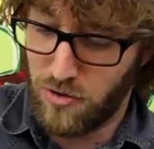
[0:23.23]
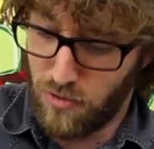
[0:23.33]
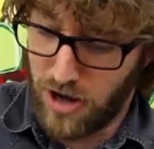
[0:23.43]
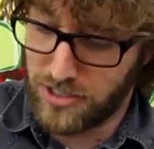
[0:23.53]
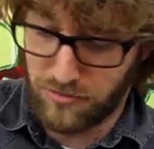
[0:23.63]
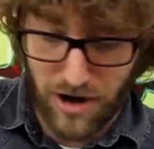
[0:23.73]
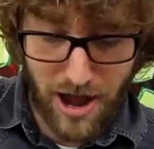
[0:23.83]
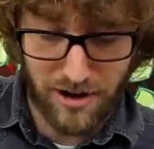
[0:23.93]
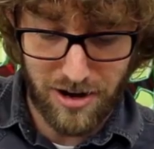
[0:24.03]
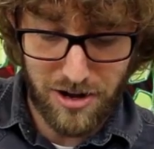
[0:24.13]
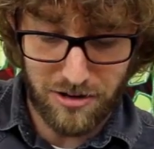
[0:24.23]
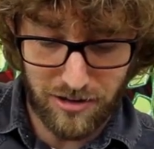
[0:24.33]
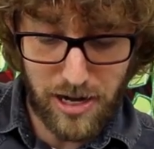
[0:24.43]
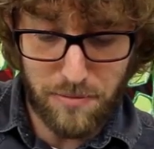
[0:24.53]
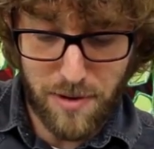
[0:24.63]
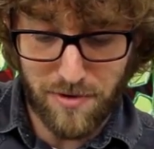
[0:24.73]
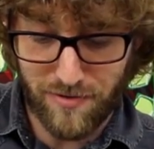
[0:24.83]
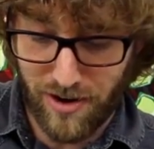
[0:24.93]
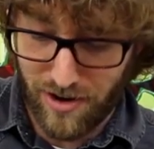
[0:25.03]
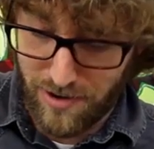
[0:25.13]
Rasta Rat, Lady
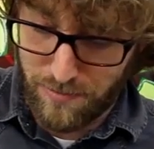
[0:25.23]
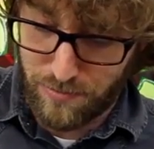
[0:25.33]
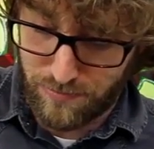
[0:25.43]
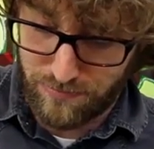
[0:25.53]
Primavera,